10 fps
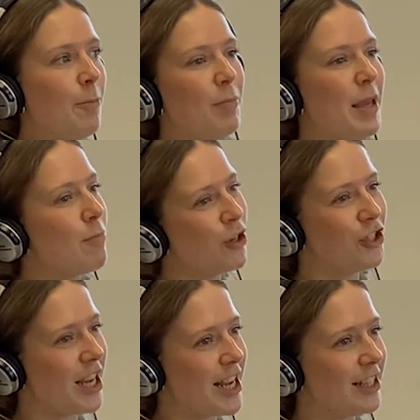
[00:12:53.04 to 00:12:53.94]
be
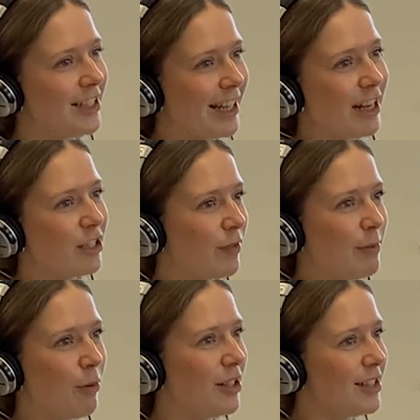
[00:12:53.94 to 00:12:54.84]
pushy, to get to
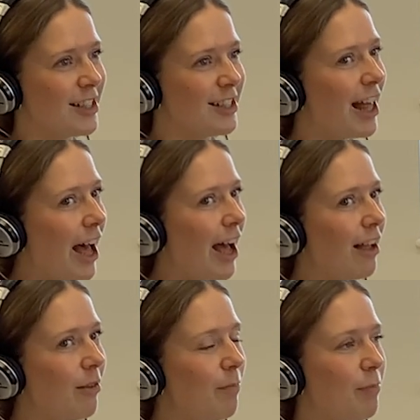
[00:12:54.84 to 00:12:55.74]
read bulletins
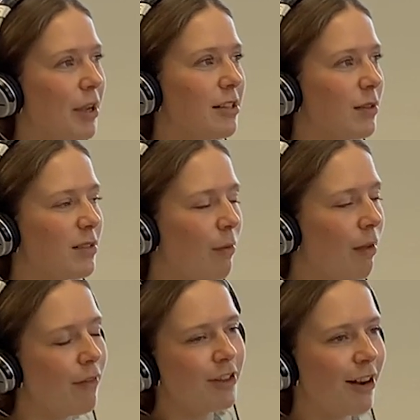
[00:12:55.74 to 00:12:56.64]
there, because I was like,
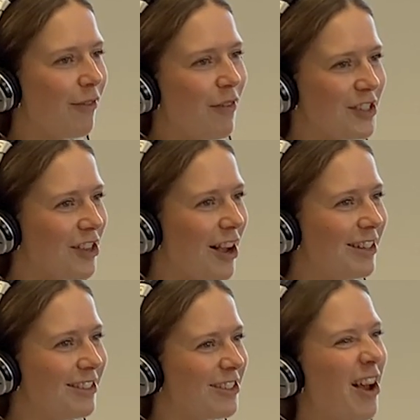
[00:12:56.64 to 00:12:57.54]
well, I've done it at
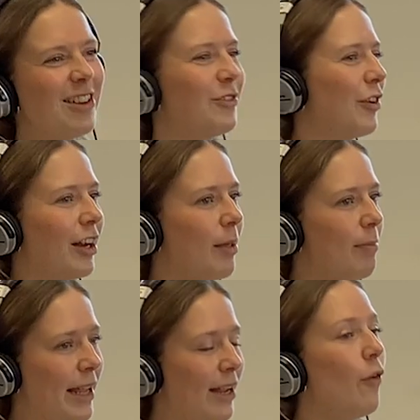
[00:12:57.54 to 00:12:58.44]
Riverside, so how different can it
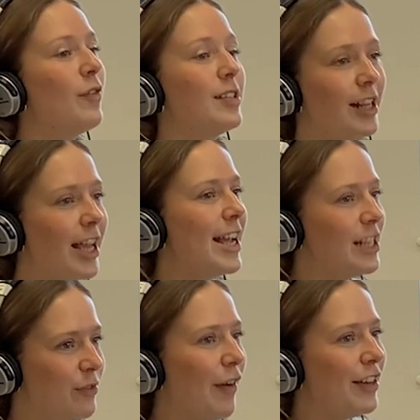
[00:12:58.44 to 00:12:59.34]
be? Obviously, it
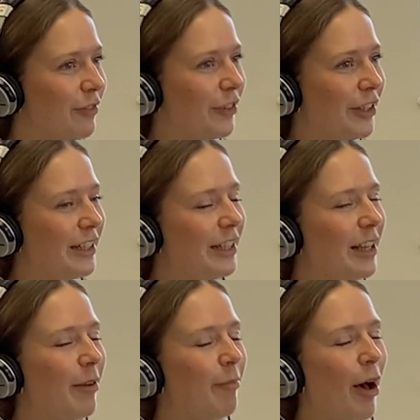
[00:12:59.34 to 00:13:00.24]
is very different.
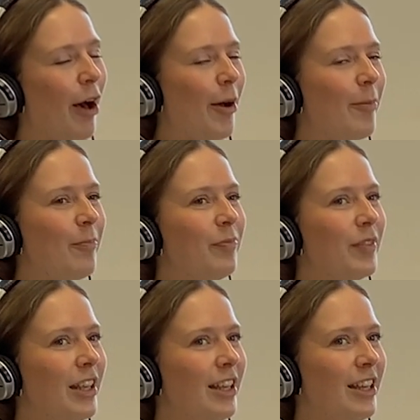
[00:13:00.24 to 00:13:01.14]
Yeah. But
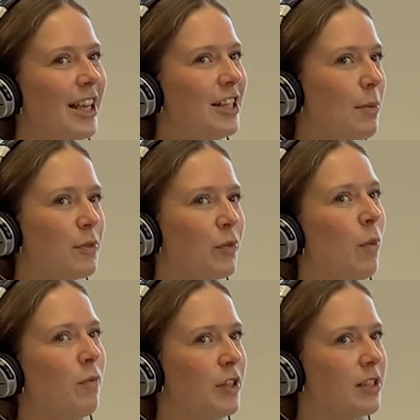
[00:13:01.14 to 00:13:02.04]
in terms of
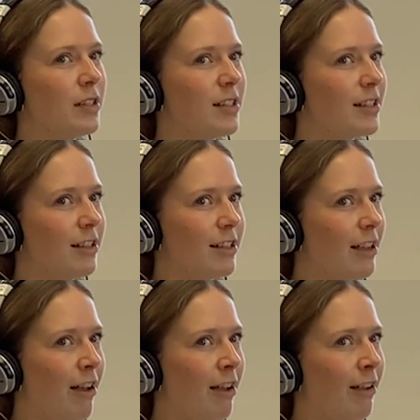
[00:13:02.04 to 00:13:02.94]
confidence and the skills
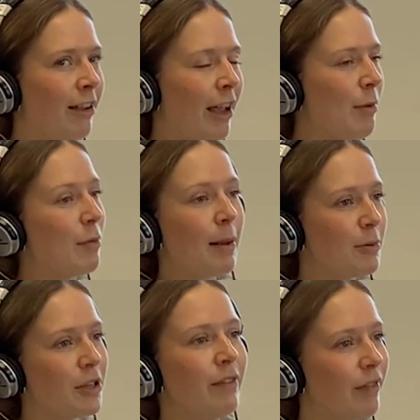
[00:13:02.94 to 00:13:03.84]
it gave me, it was
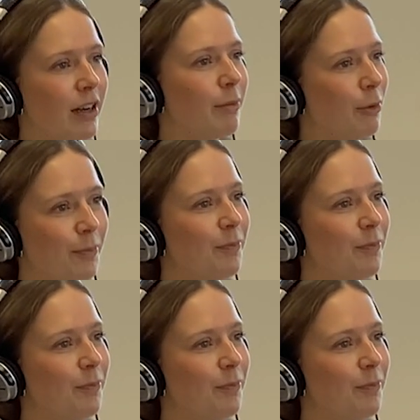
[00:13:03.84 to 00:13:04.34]
absolutely invaluable.